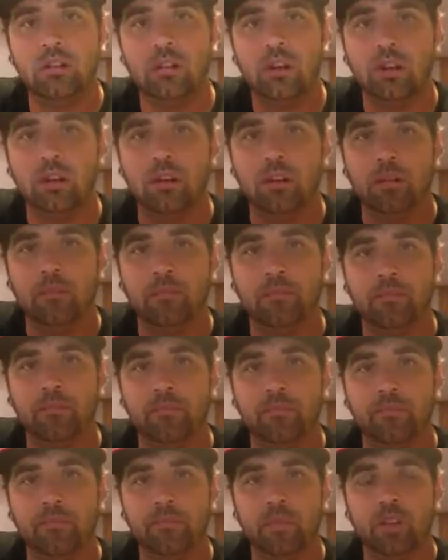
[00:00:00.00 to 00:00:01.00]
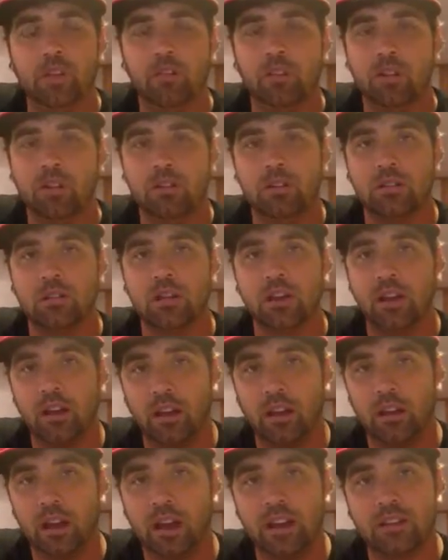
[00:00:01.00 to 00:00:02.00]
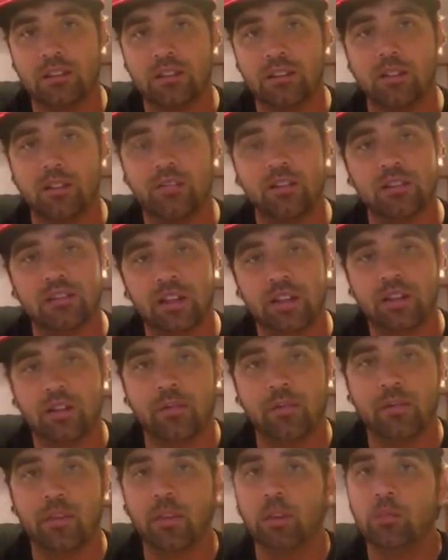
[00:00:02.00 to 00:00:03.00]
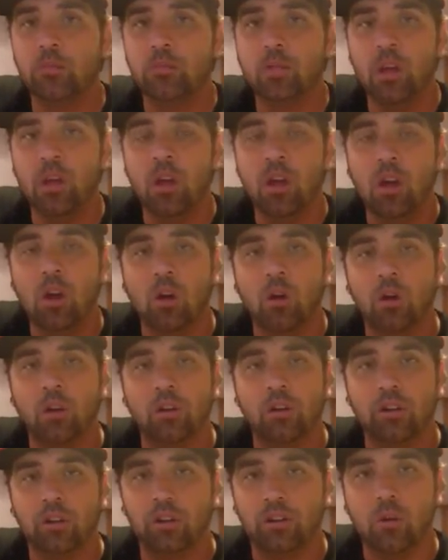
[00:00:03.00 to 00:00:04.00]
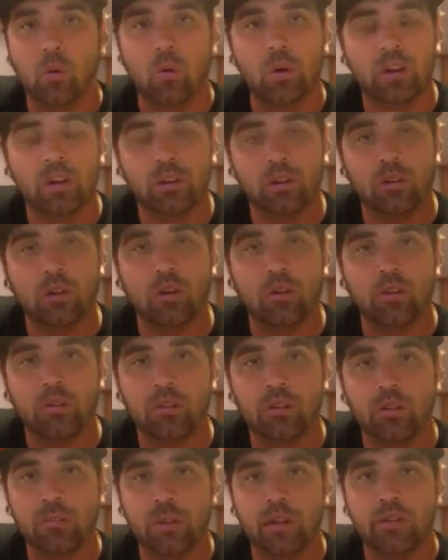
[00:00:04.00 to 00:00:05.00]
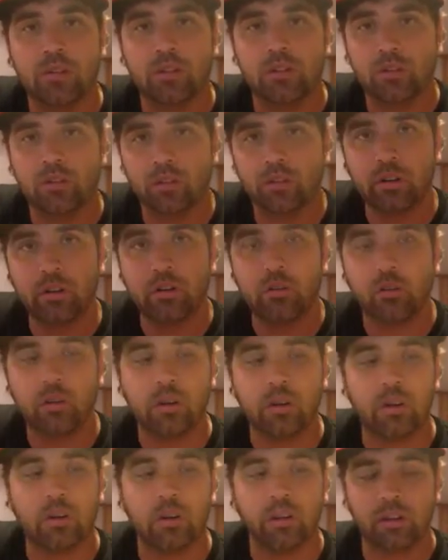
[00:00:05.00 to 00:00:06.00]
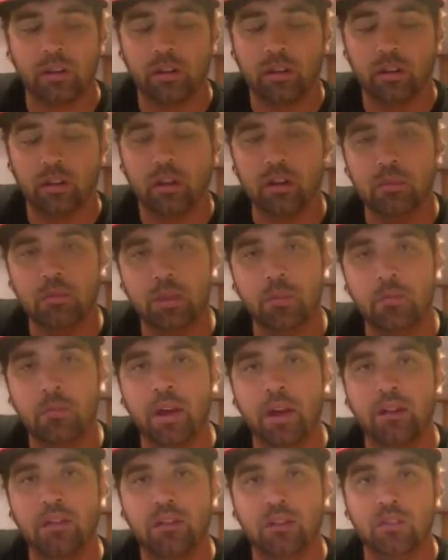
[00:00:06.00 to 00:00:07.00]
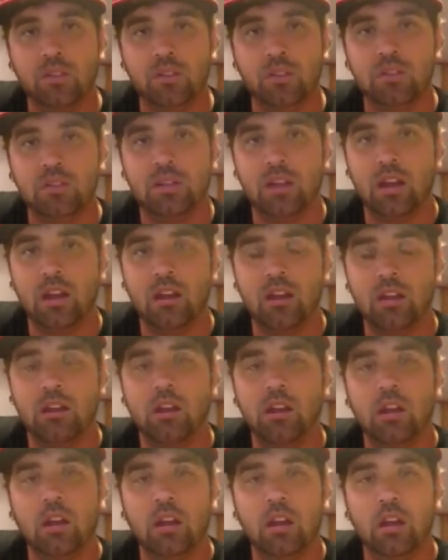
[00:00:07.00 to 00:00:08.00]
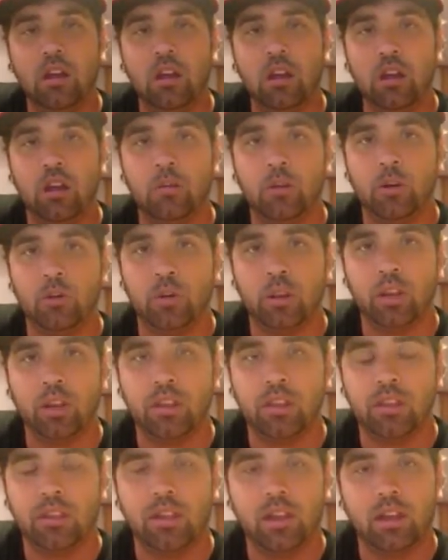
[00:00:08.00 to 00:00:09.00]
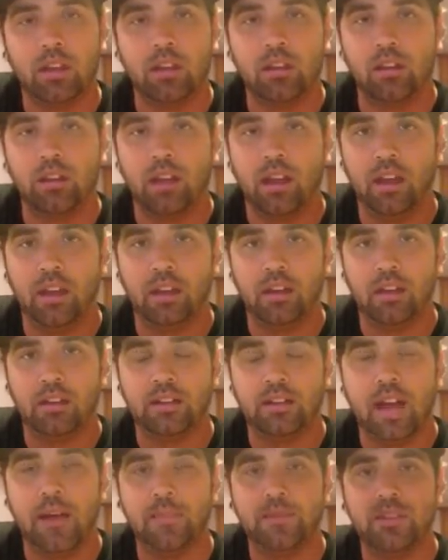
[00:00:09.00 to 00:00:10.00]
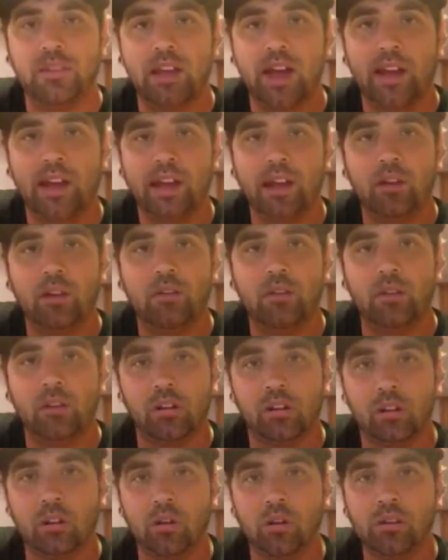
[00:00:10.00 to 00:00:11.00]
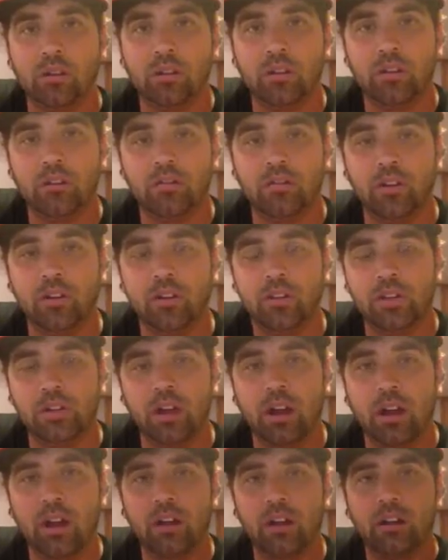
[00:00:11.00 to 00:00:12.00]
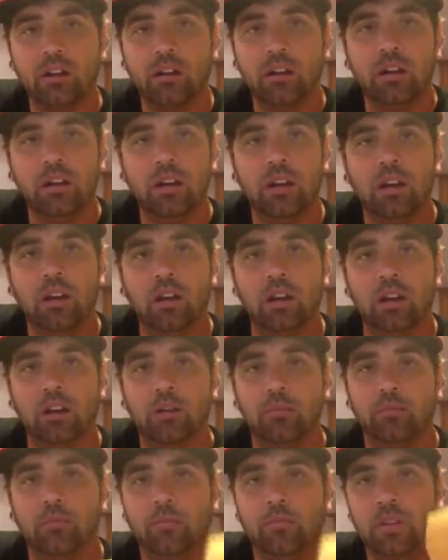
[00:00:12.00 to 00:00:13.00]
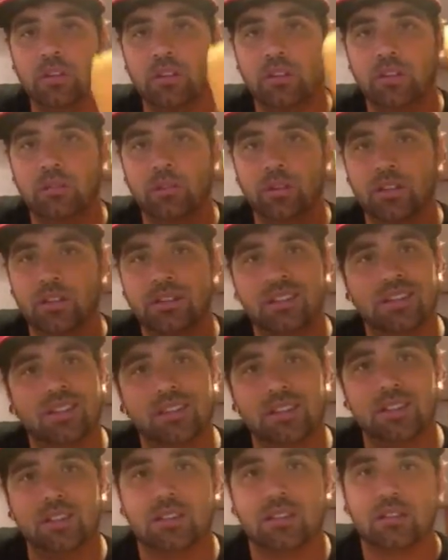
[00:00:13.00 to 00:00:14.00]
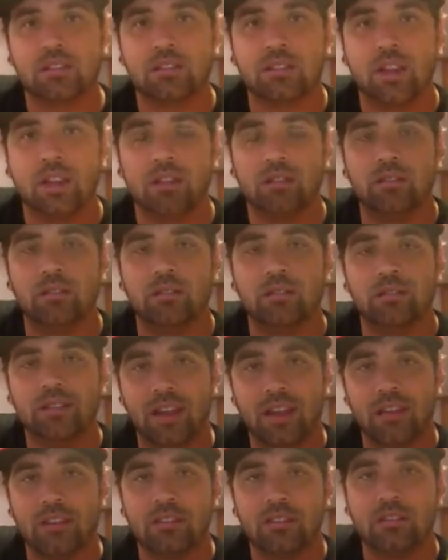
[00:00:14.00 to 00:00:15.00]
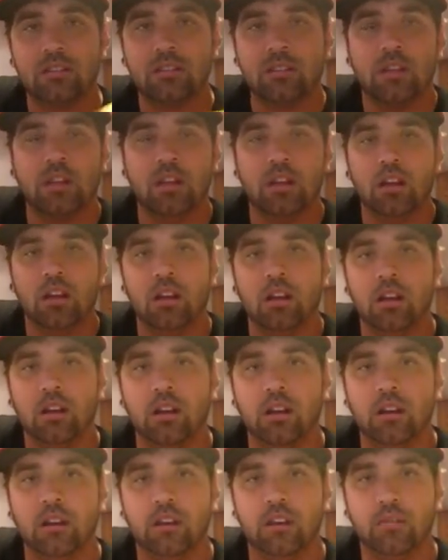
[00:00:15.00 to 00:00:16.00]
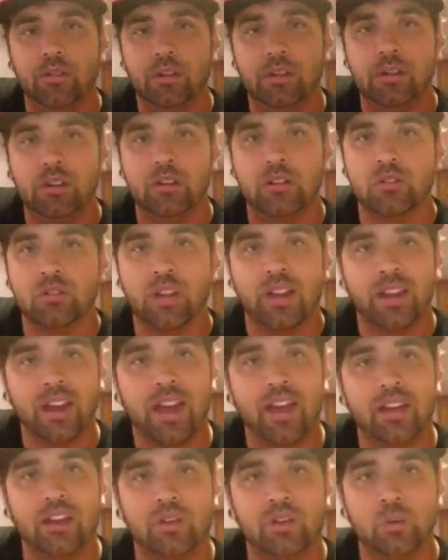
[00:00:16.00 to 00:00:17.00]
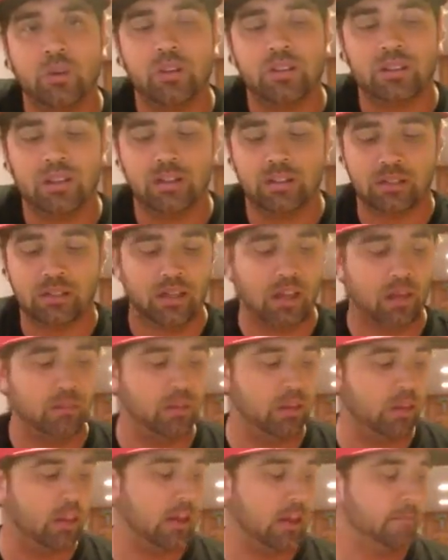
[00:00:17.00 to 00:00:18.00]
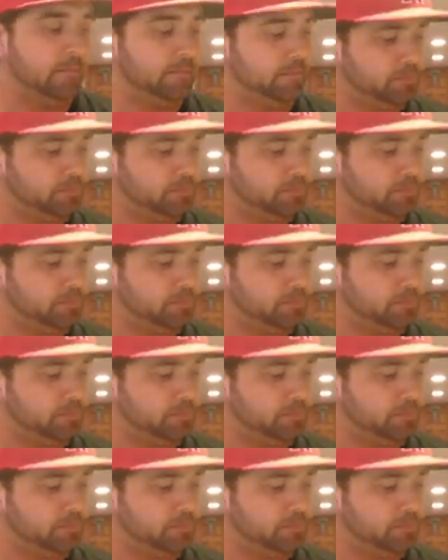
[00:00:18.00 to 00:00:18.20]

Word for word: um, if there's a lot of stuff inside your envelope, or you don't want it to go through the mail sorter, where it could be bent if you send um, a really thick like uh, Knockout or Gold version card, um, it's going to be 66 stamp, cents uh, in return. So you got to add a 20 cent stamp to that.